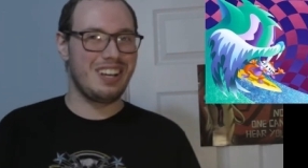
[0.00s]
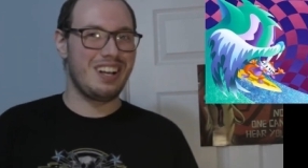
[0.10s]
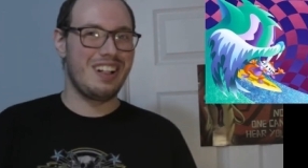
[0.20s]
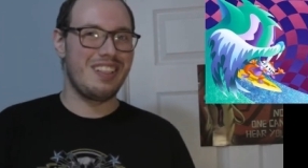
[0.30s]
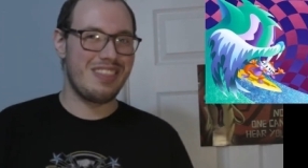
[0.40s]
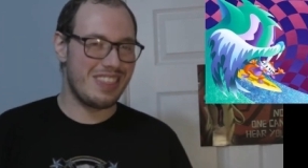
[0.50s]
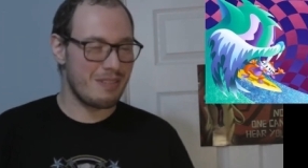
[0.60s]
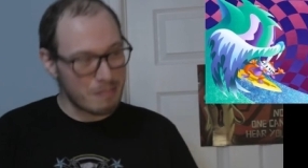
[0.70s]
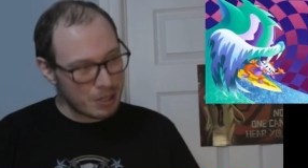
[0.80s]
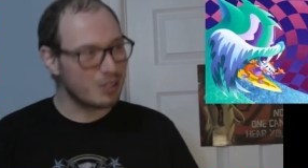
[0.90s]

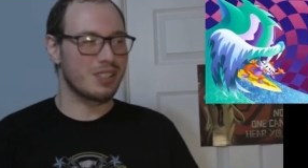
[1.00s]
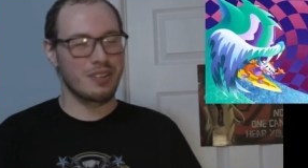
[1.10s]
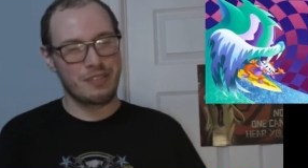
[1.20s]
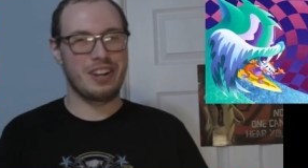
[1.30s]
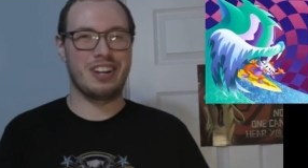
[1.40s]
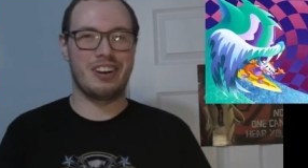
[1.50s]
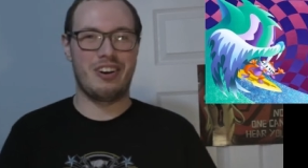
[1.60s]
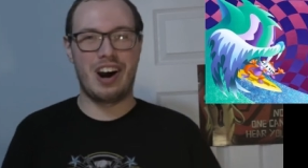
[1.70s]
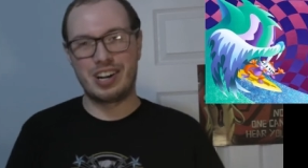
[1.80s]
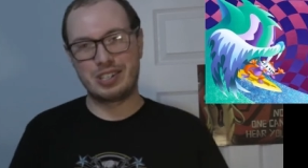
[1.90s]
the music video
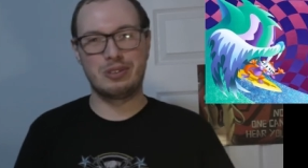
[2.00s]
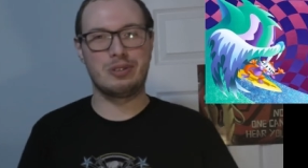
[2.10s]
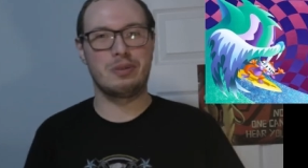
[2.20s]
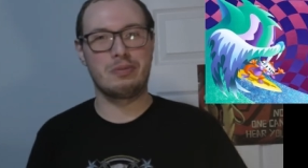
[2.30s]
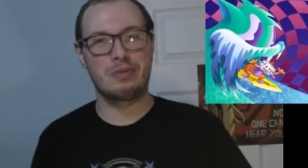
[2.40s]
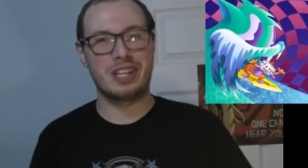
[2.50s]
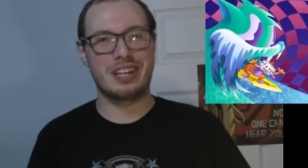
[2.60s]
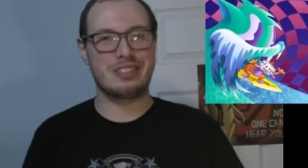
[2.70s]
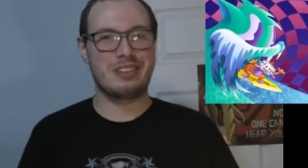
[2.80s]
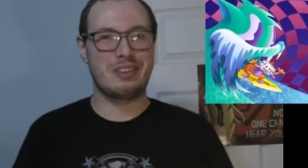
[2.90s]
on YouTube for
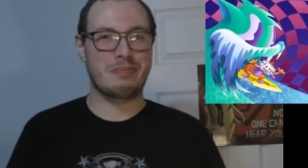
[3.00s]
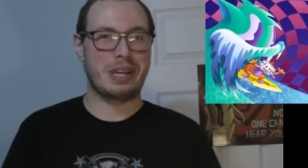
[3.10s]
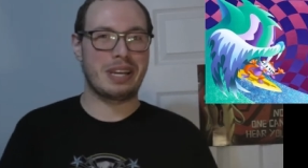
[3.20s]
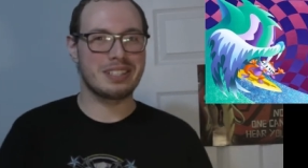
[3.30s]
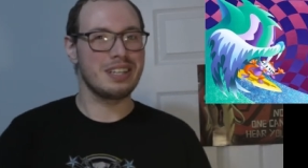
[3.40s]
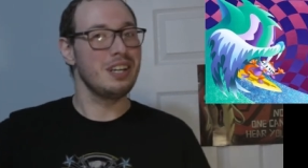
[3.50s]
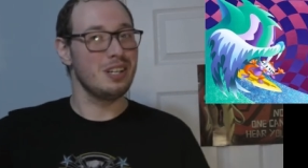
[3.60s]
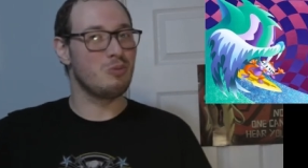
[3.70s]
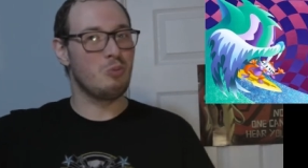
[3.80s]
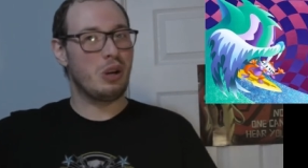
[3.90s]
that song because it
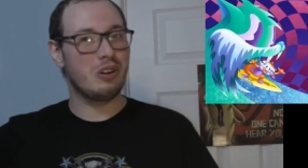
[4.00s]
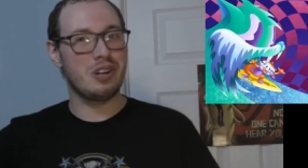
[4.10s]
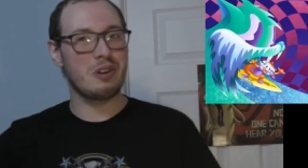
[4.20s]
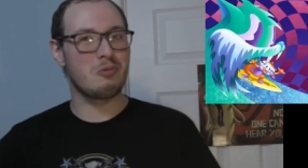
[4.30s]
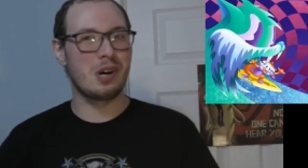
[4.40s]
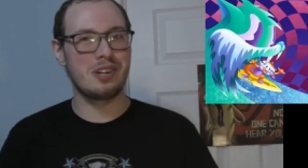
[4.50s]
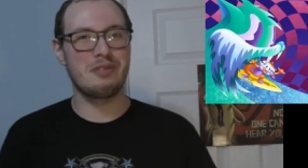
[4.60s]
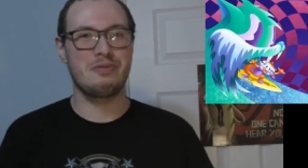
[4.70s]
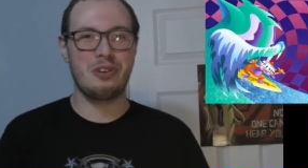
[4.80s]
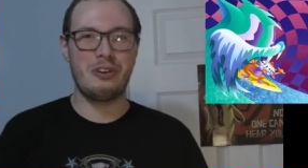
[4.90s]
is weird and
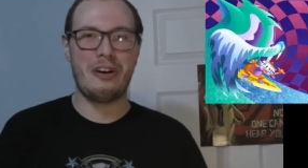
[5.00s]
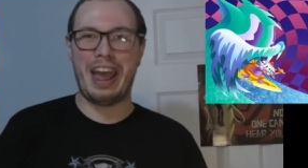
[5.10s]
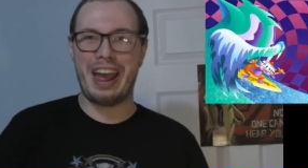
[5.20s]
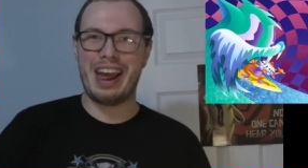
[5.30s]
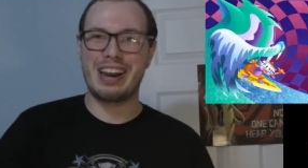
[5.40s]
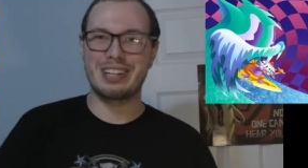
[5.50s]
wonderful and